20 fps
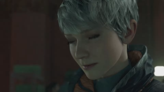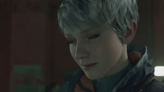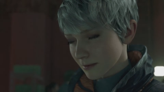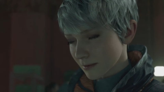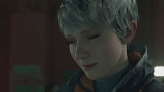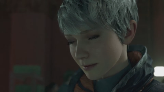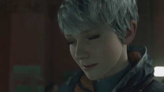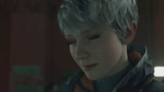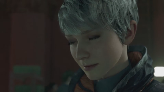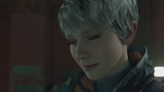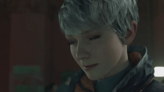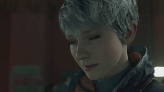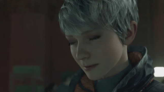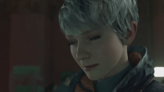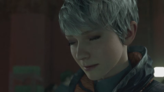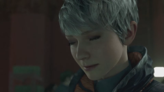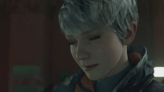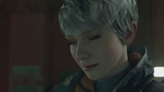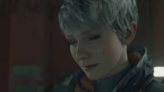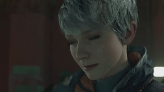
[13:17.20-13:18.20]

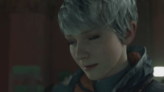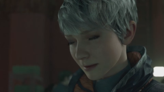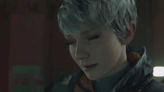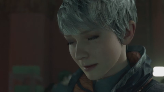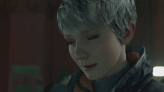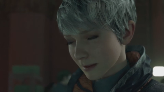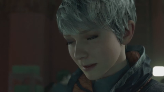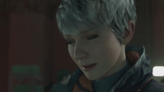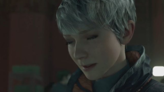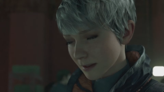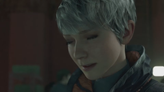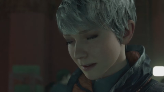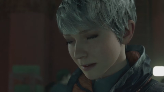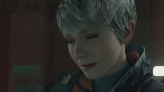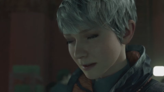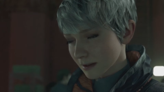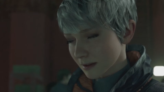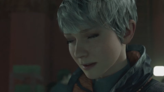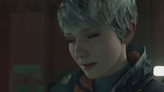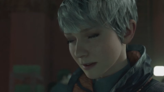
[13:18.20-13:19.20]

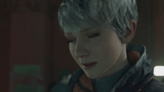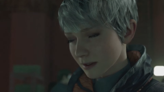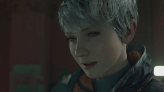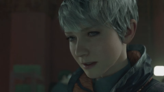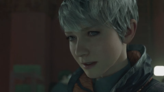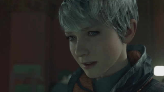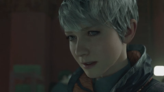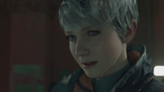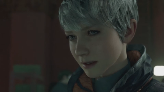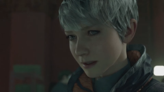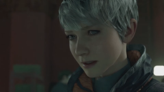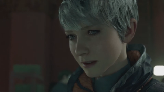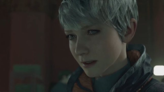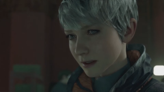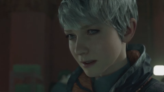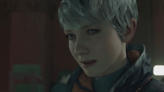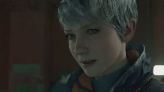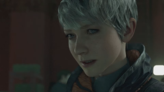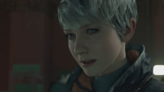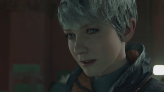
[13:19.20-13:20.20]

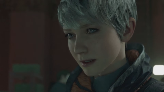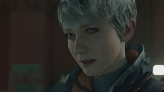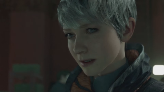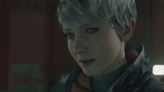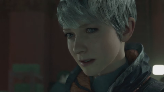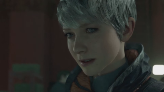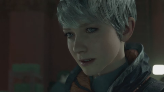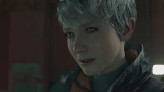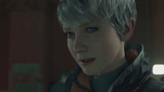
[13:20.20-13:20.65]
(no one is talking)